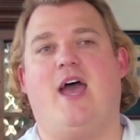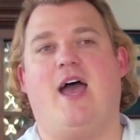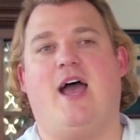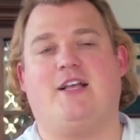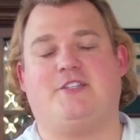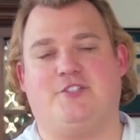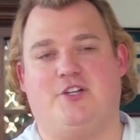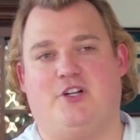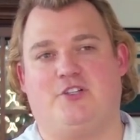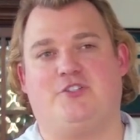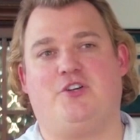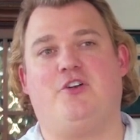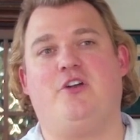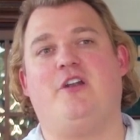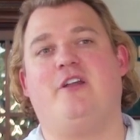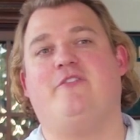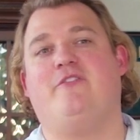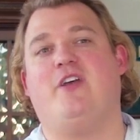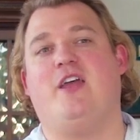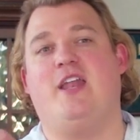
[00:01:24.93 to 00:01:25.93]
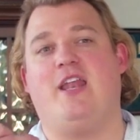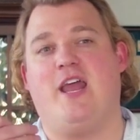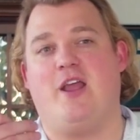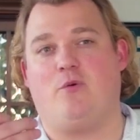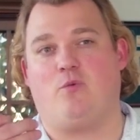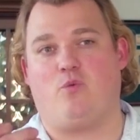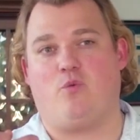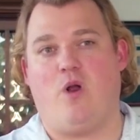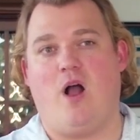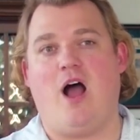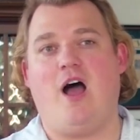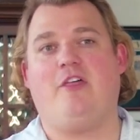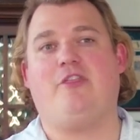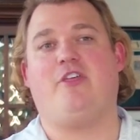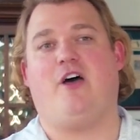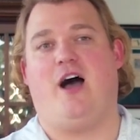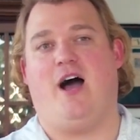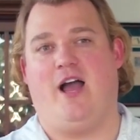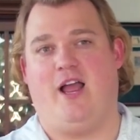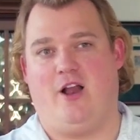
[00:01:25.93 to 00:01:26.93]
As an alternative, in a Roth
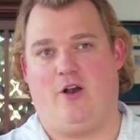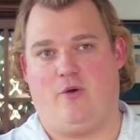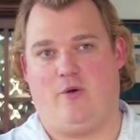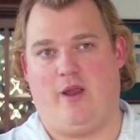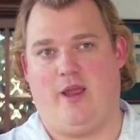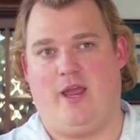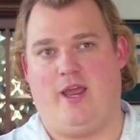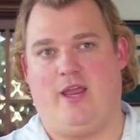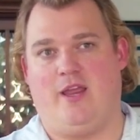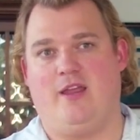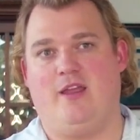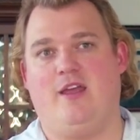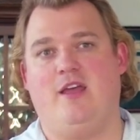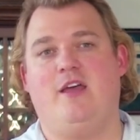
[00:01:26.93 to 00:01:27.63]
IRA,